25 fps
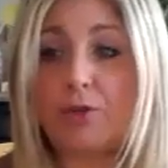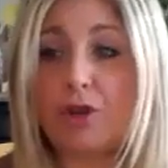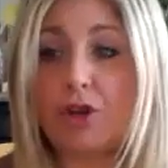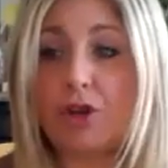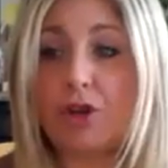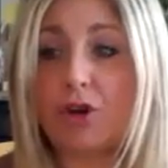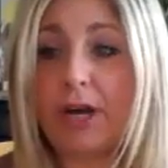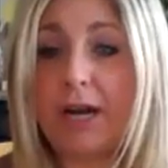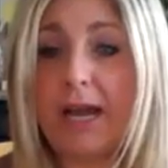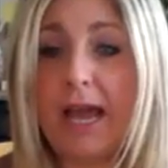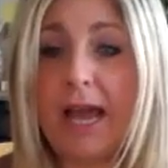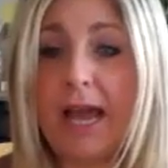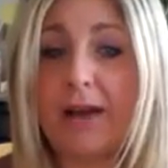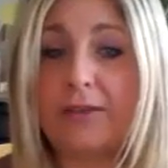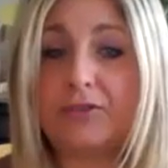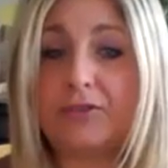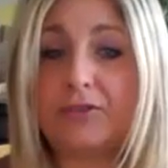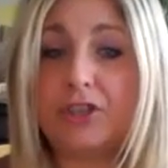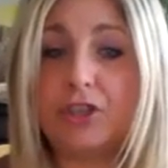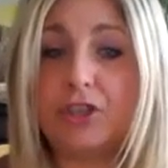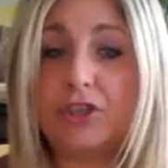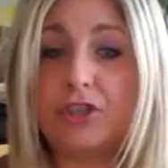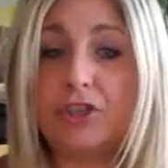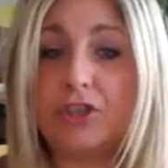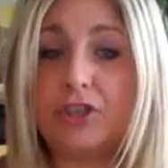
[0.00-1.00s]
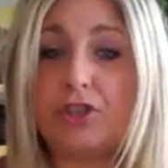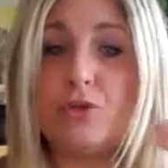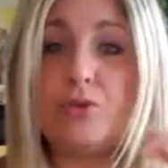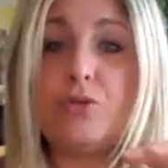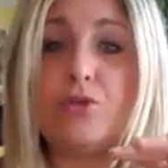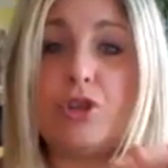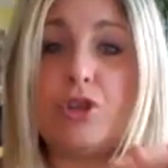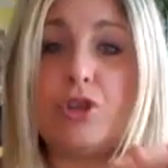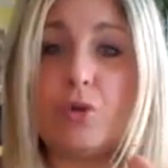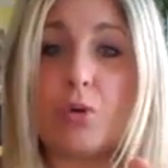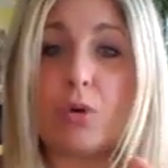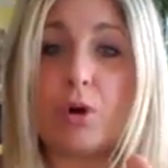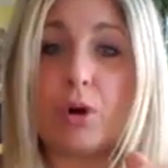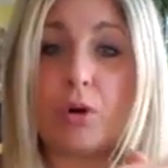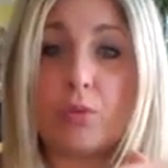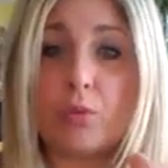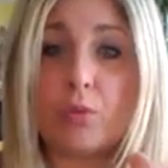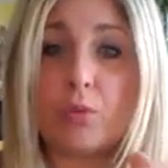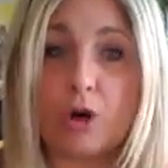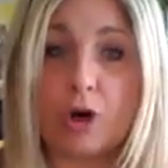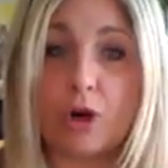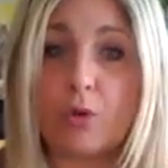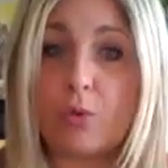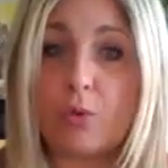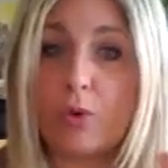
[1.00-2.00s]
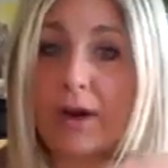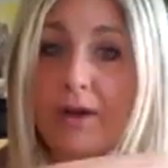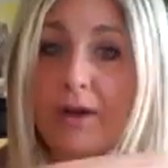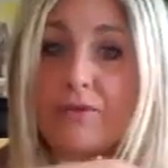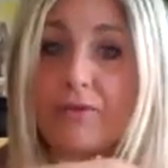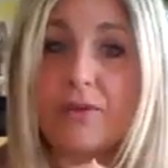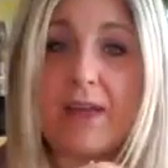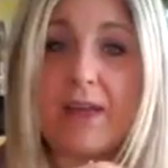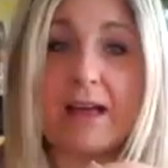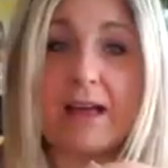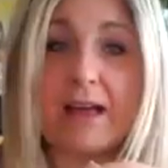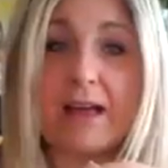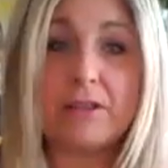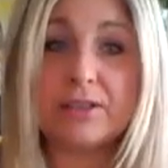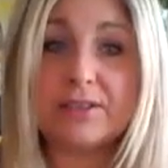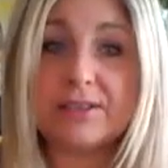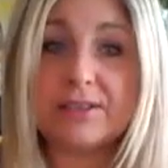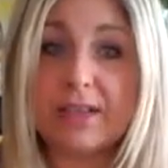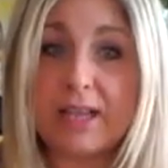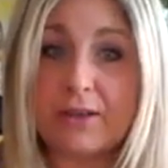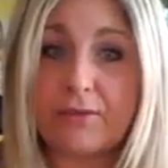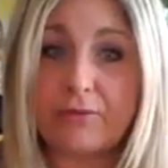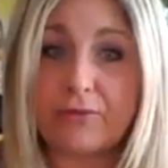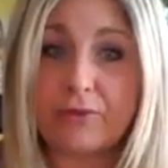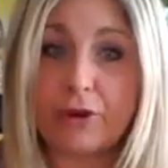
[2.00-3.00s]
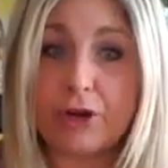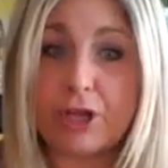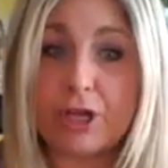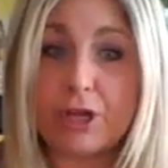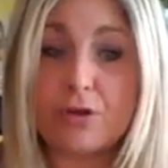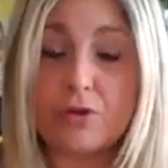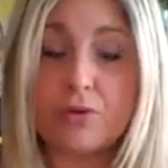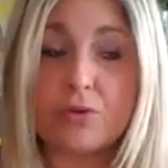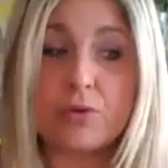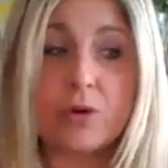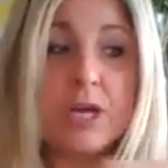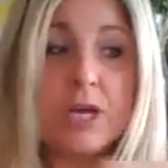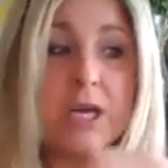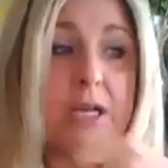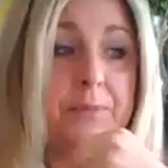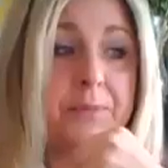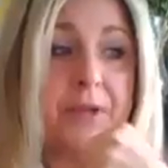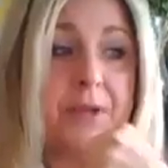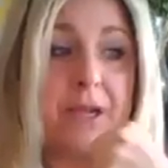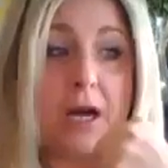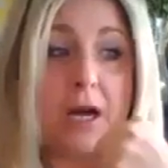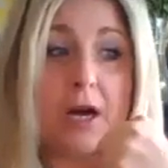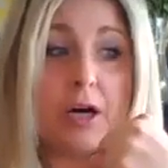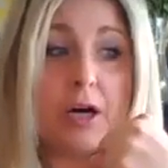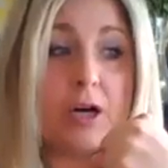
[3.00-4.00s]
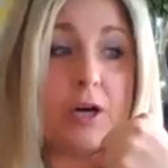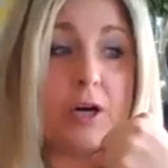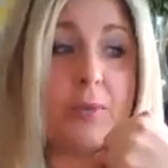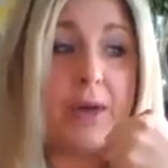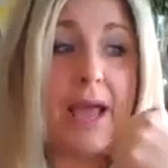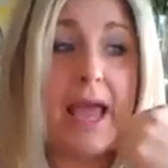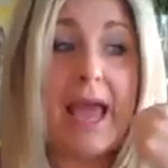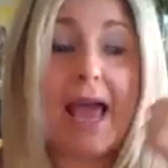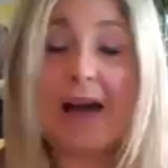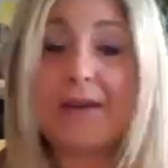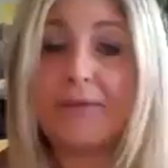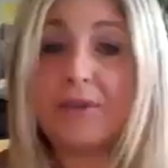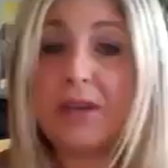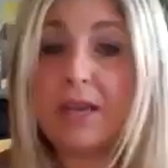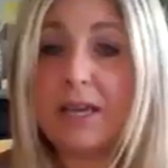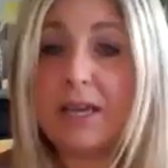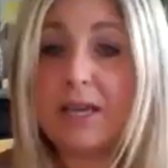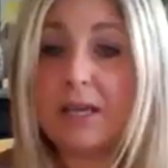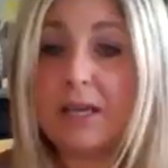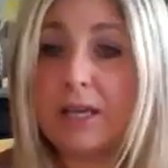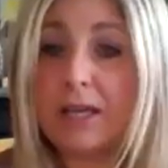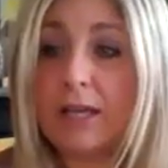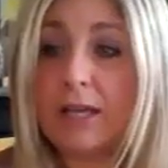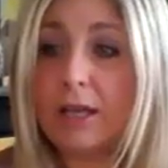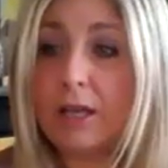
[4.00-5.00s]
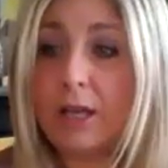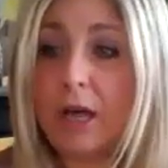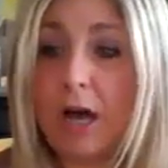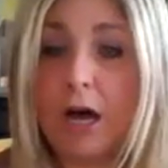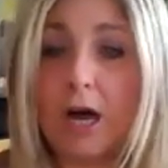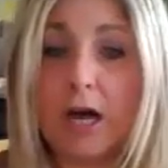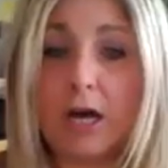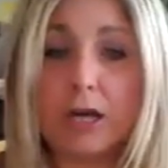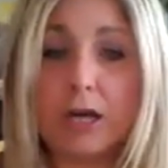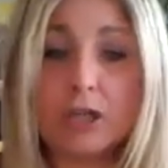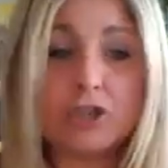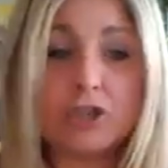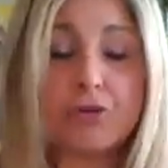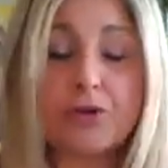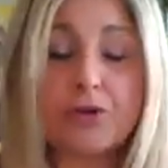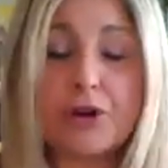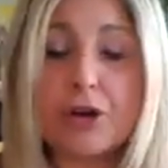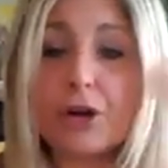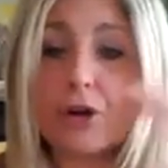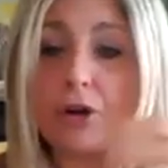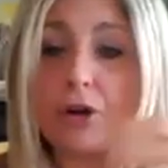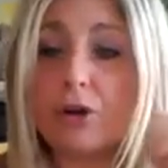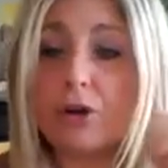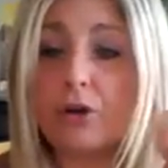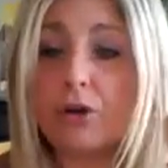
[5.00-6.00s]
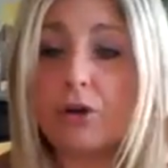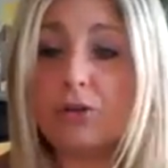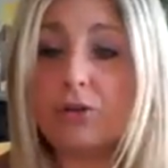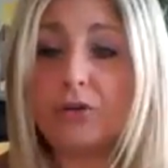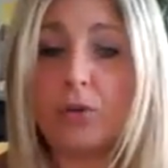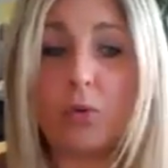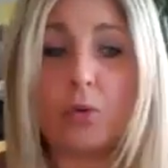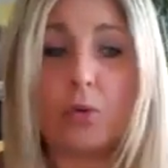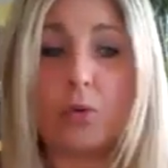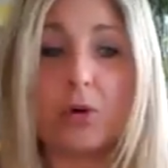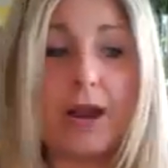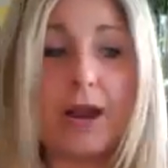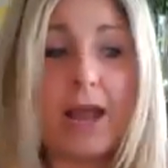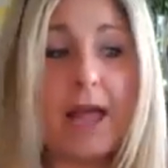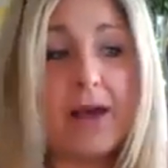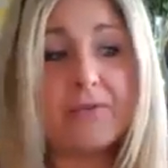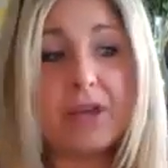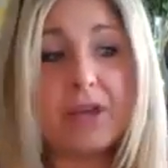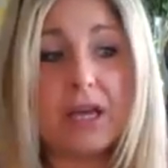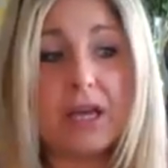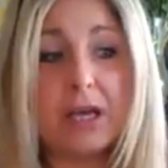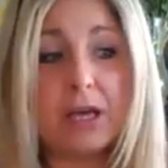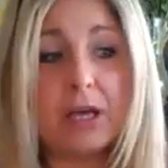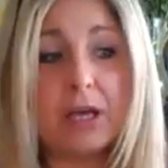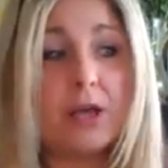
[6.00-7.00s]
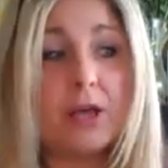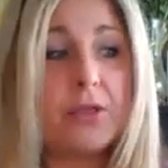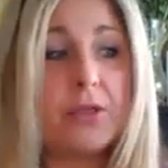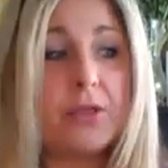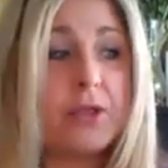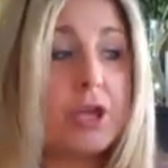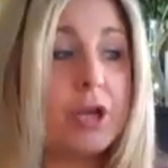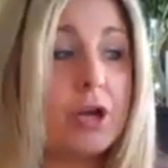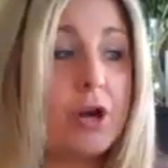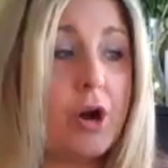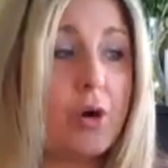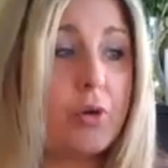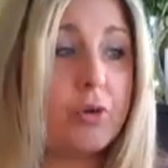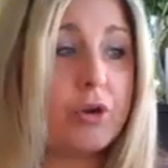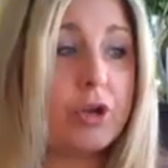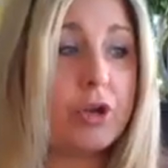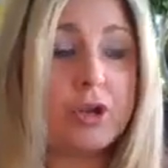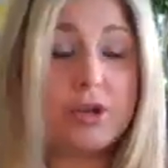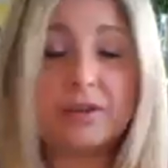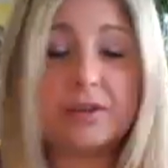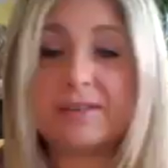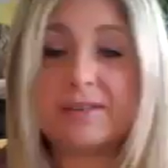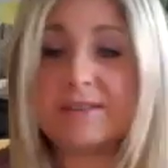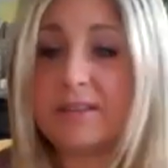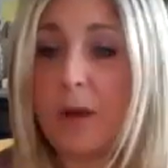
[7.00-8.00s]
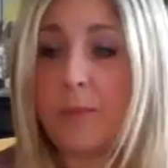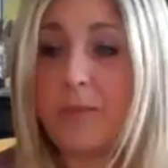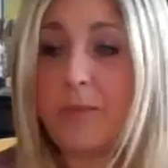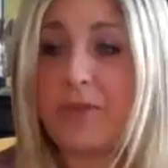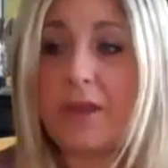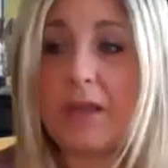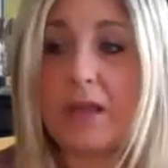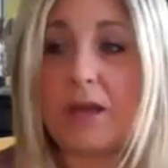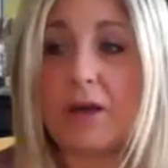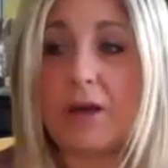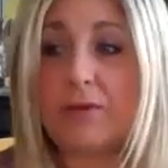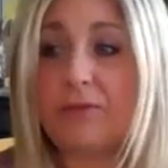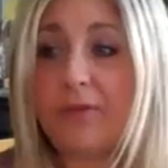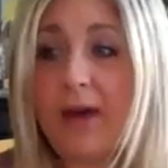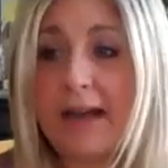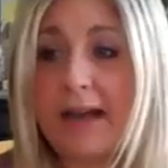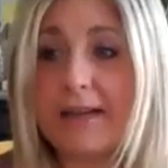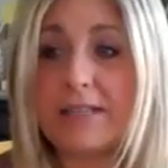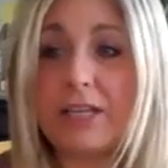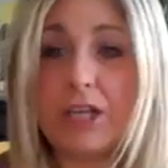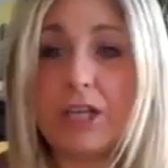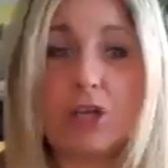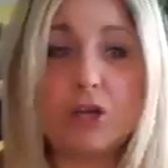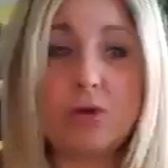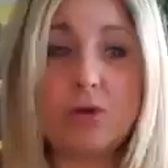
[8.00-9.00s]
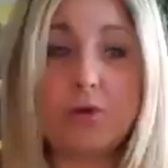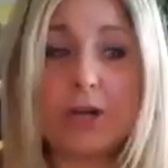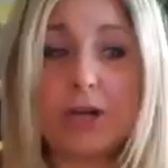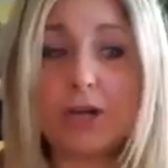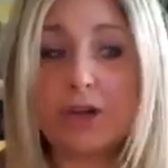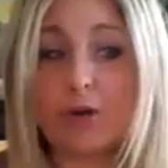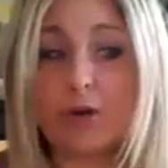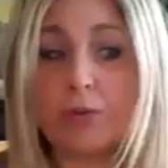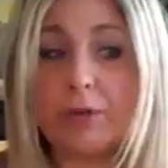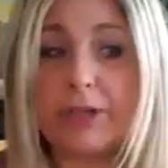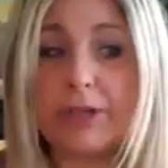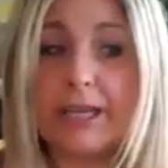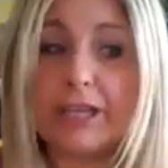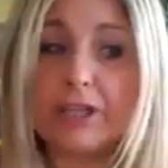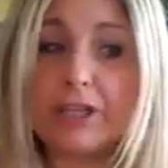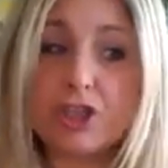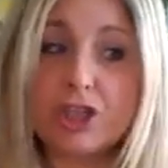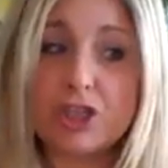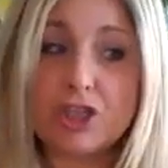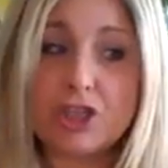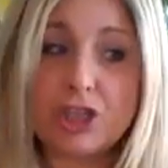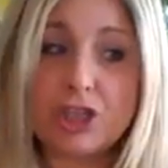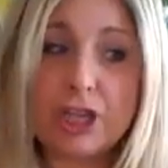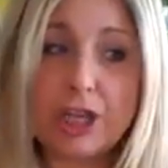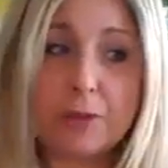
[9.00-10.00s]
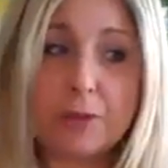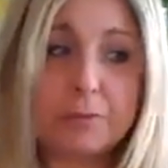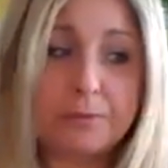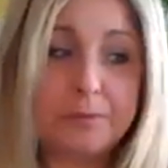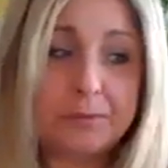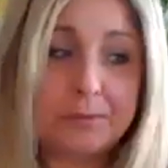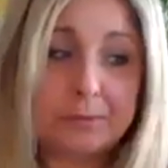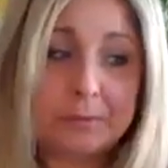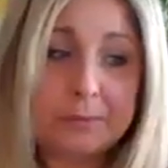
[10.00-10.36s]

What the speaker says: You're going to have to do your work, whatever that looks like for you. Having triggers or having, you know, something affecting you in your relationship